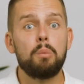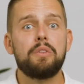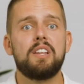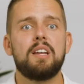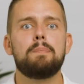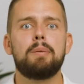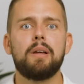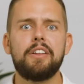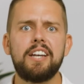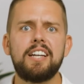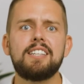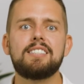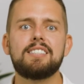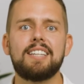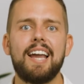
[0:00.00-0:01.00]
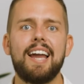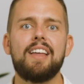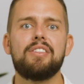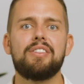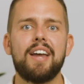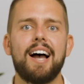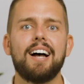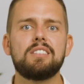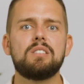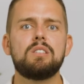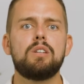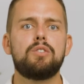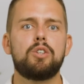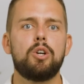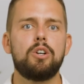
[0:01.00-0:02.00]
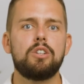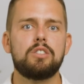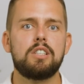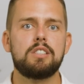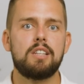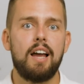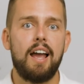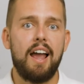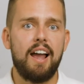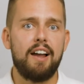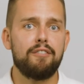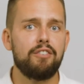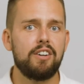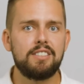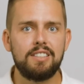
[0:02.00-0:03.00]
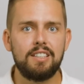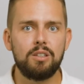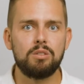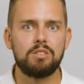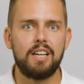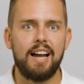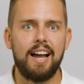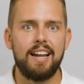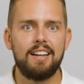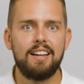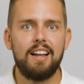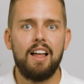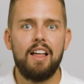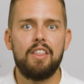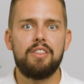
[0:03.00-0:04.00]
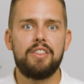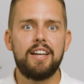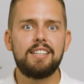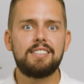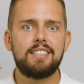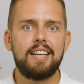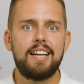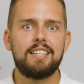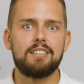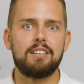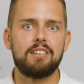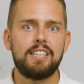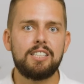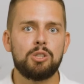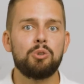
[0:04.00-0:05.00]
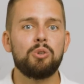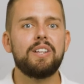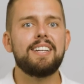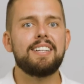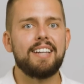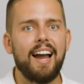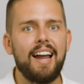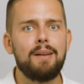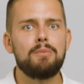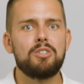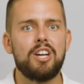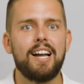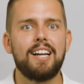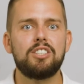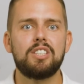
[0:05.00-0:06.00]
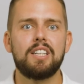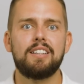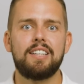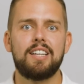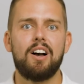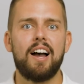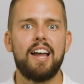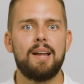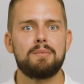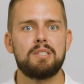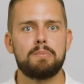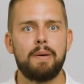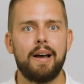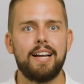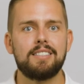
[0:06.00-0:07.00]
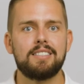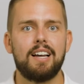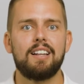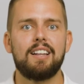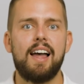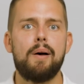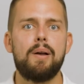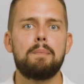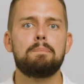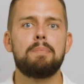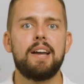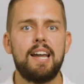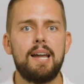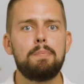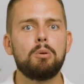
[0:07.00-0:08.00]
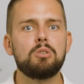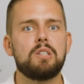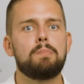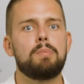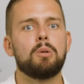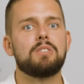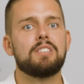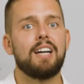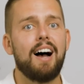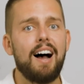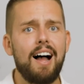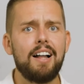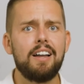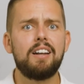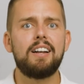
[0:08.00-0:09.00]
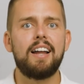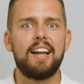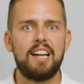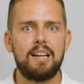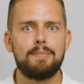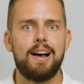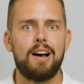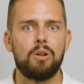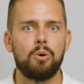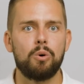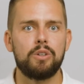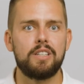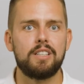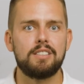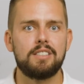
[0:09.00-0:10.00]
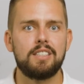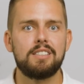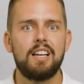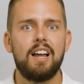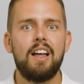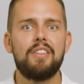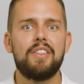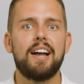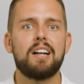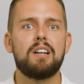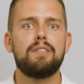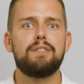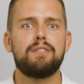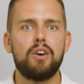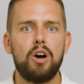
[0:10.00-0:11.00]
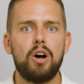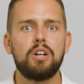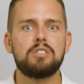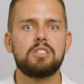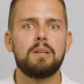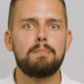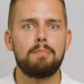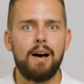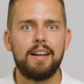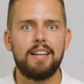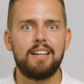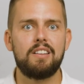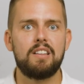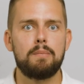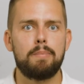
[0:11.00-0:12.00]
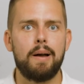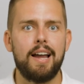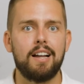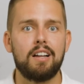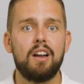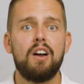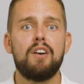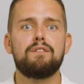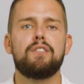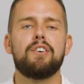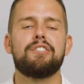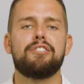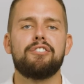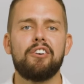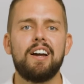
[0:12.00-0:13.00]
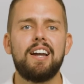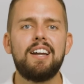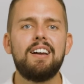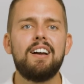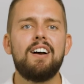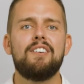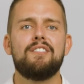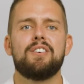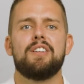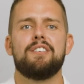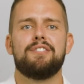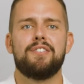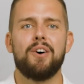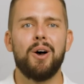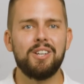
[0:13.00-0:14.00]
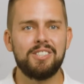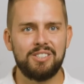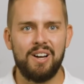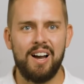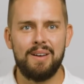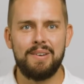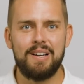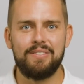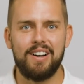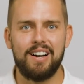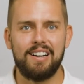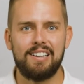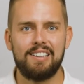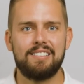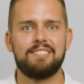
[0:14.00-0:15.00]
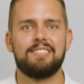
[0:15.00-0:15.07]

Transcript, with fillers: With the ability to scan thousands of users every single day, this is literally game changing in the IM space, allowing people to build targeted email audiences that convert to money in the bank for free for the first time ever.